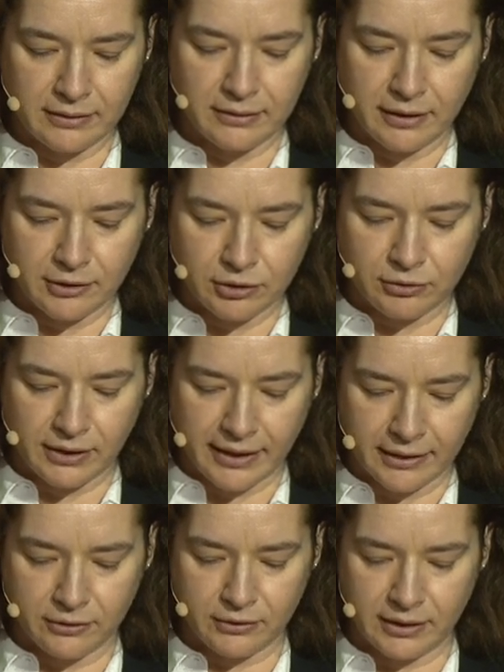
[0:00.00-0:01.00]
and industrial
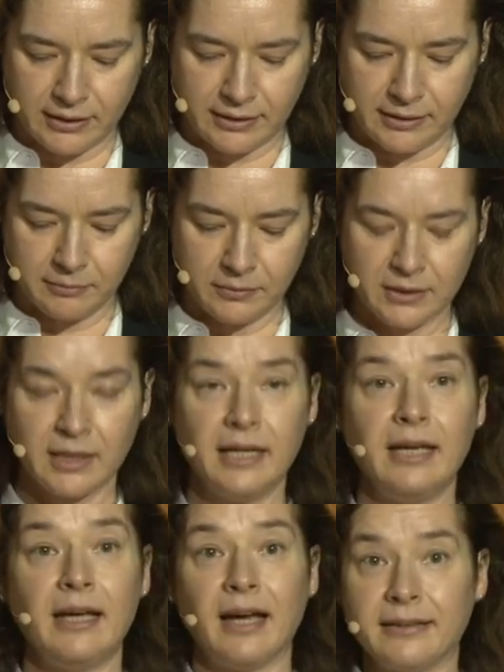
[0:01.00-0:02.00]
ecosystems,
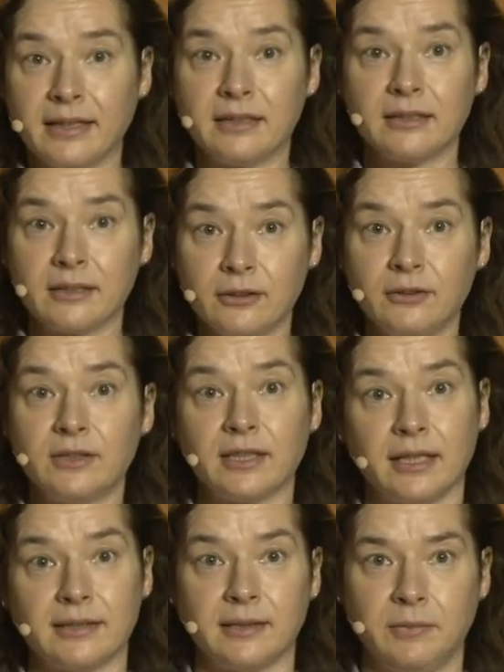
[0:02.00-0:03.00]
and that includes
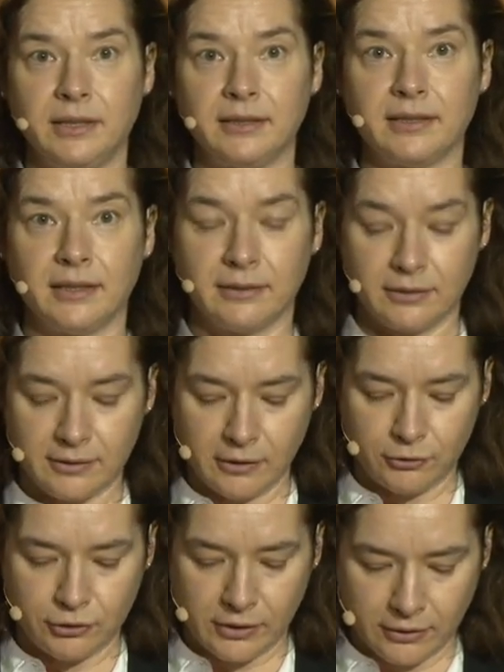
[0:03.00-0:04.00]
SMEs and the
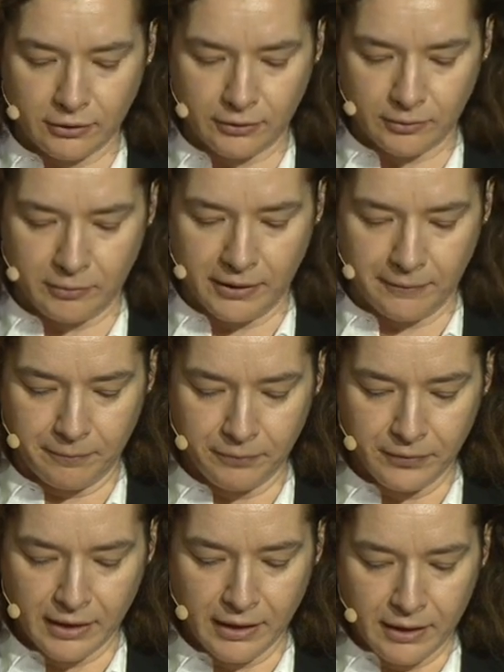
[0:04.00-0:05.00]
social economy.
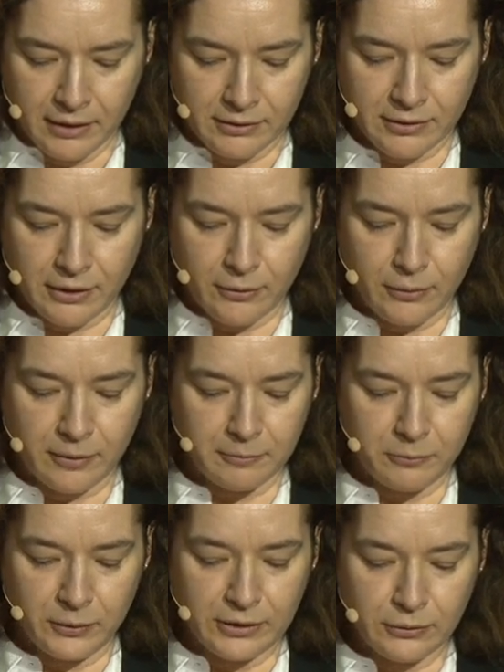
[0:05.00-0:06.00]
So
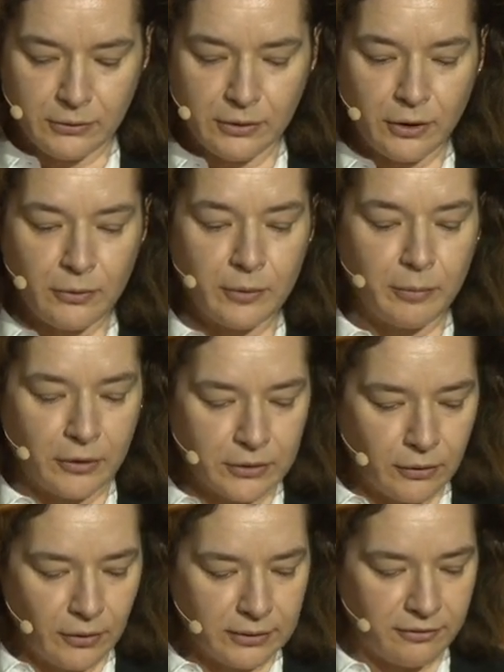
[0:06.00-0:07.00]
we do know about
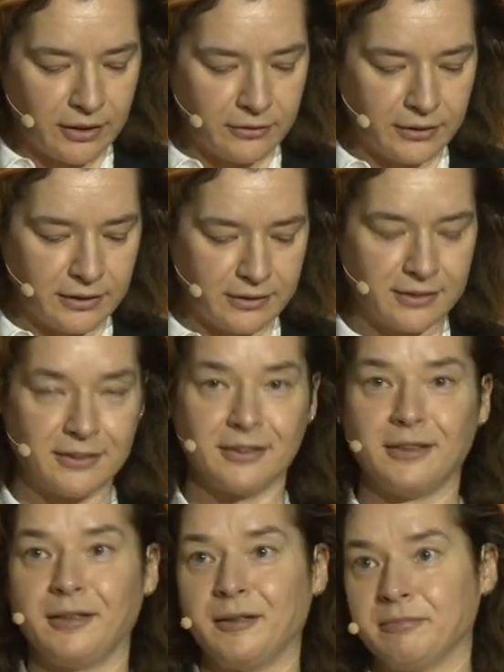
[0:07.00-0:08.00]
all the various
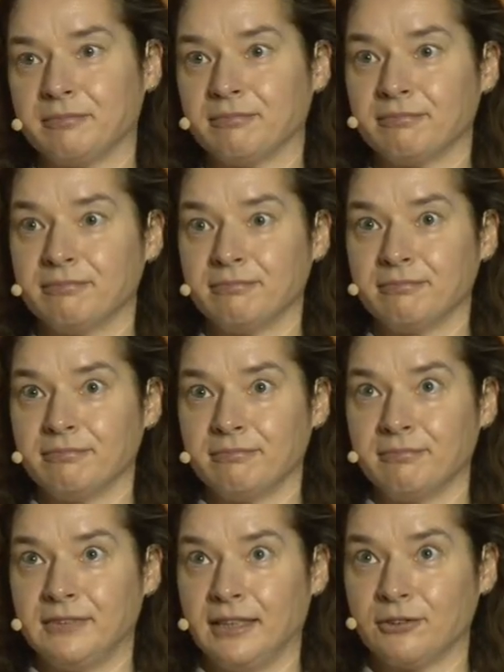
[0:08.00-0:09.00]

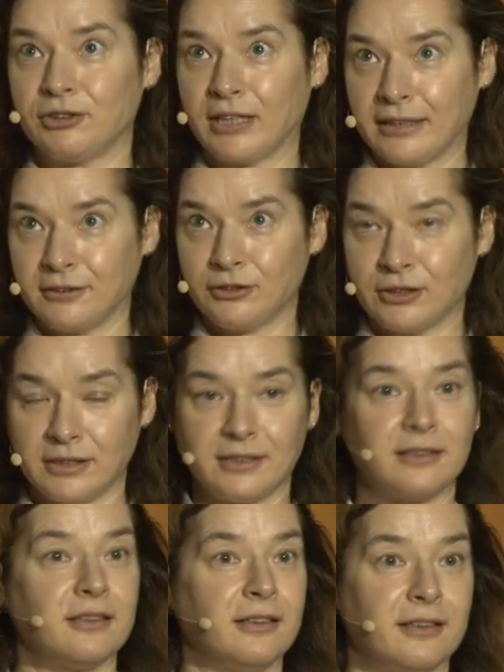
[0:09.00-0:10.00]

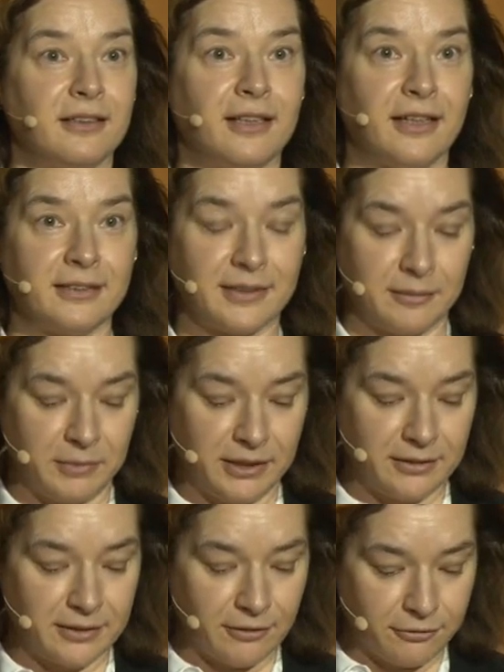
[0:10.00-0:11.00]
challenges that
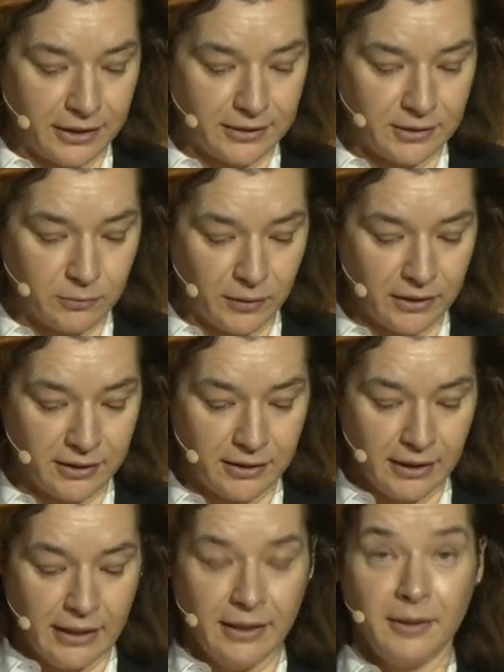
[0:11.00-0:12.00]
SMEs are faced
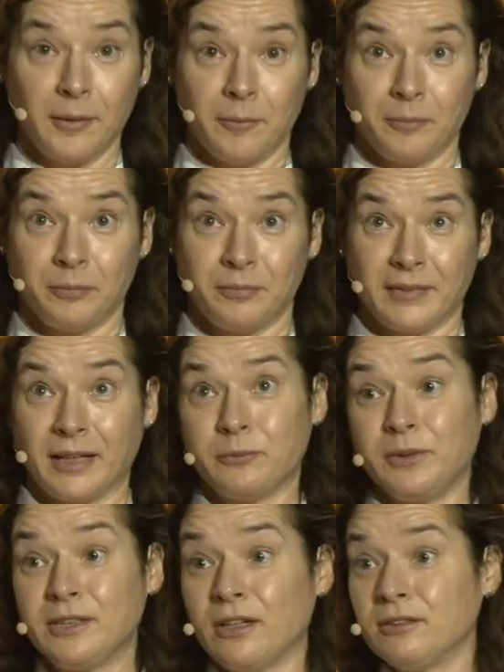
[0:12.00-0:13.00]
with. And
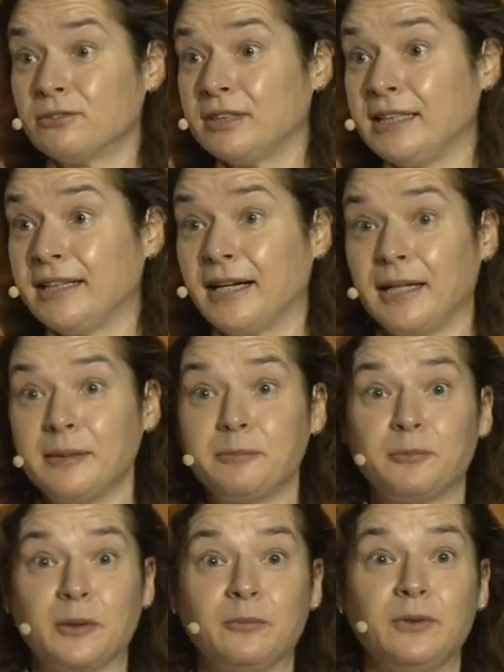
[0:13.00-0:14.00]
we don't really
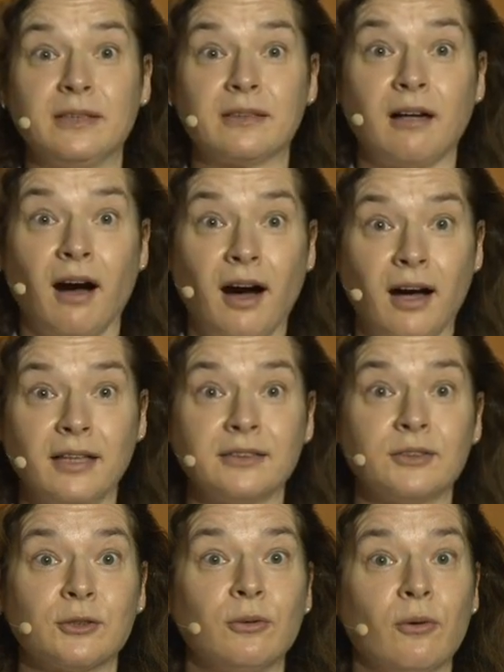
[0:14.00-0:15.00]
help when we
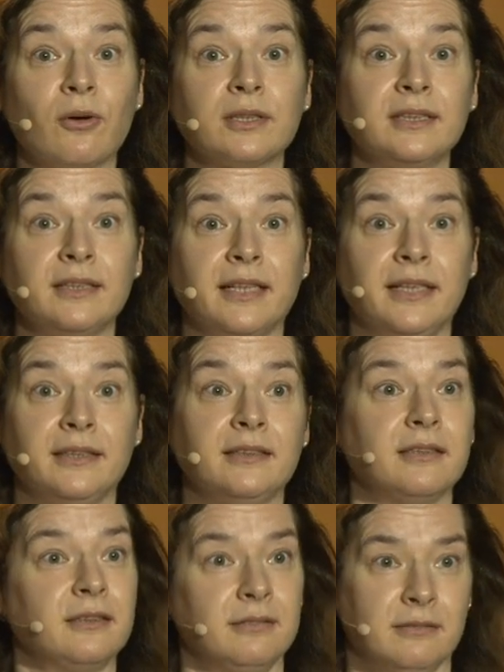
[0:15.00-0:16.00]
can't coordinate
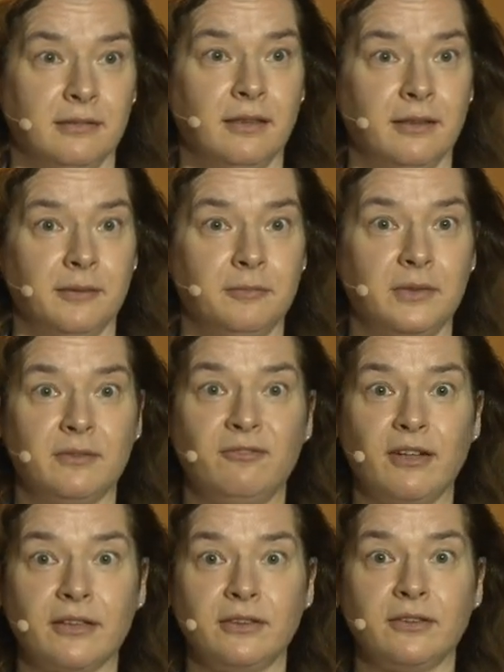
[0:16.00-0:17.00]
the
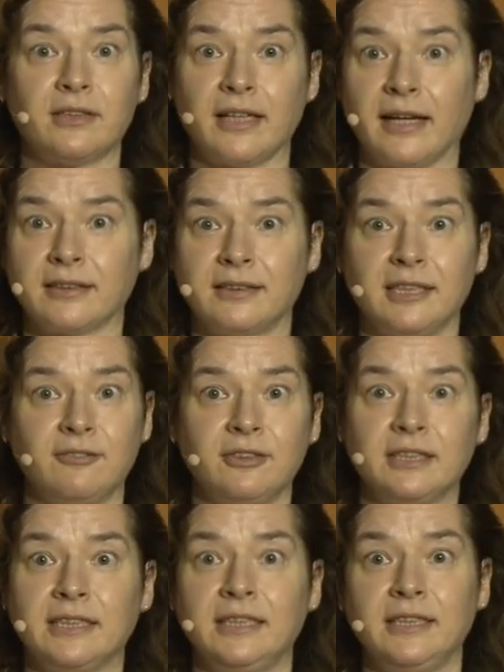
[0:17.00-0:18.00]
various
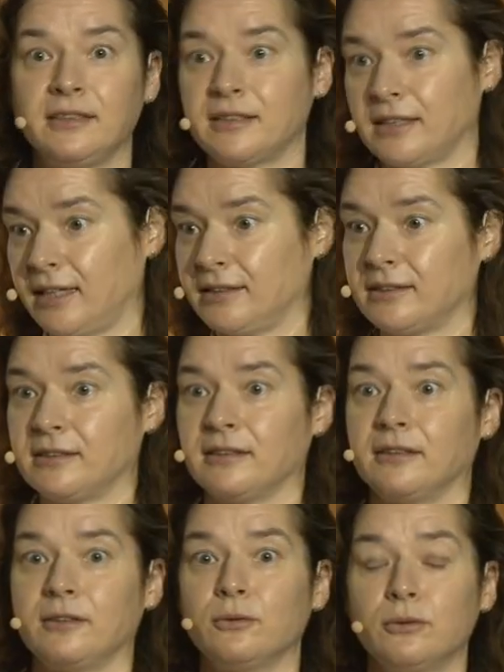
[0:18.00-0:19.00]
activities, as
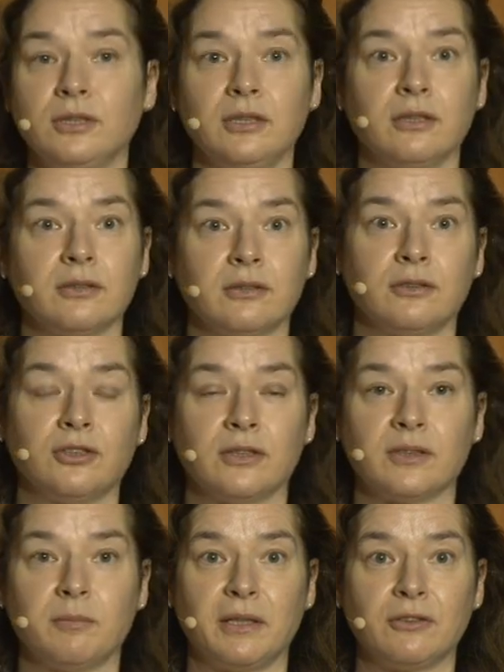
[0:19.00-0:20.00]
Uti also
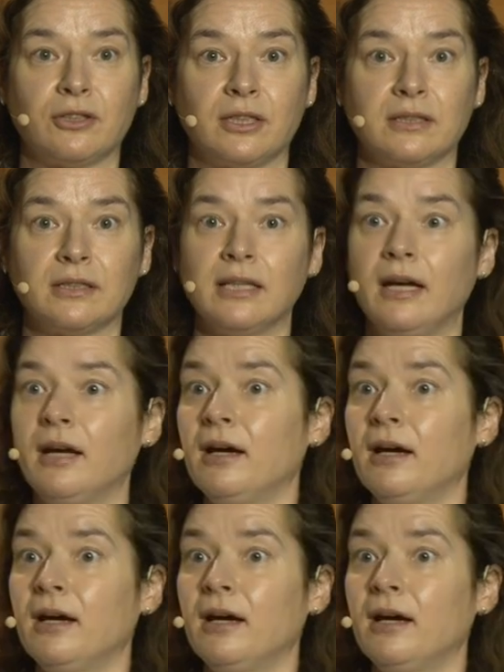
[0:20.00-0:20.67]
just mentioned,